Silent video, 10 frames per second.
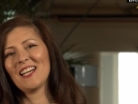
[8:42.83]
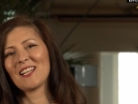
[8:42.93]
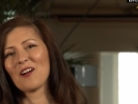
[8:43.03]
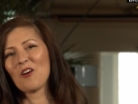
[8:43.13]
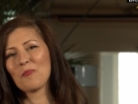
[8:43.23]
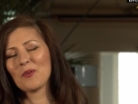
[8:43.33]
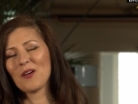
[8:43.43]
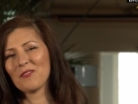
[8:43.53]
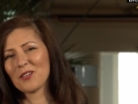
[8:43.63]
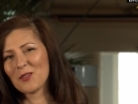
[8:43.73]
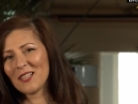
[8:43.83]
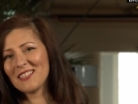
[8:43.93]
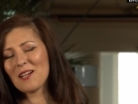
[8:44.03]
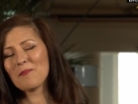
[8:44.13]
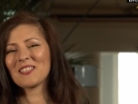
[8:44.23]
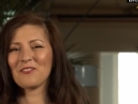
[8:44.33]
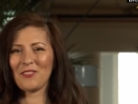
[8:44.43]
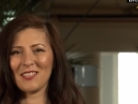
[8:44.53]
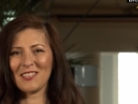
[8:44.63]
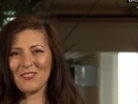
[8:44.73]
And I hope you have a great time at the
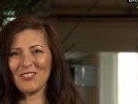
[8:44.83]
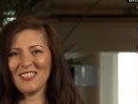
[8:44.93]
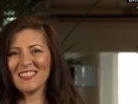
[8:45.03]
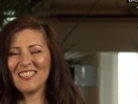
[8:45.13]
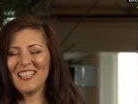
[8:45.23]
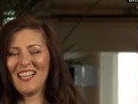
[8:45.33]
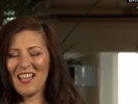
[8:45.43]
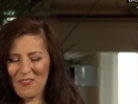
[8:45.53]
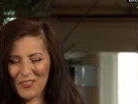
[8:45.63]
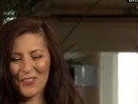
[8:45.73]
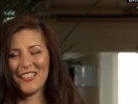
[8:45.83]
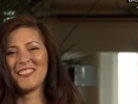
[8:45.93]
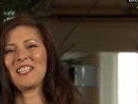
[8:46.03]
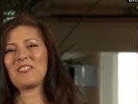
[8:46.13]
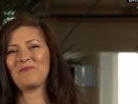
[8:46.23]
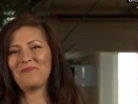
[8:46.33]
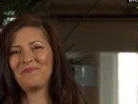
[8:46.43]
festival. Have a great day.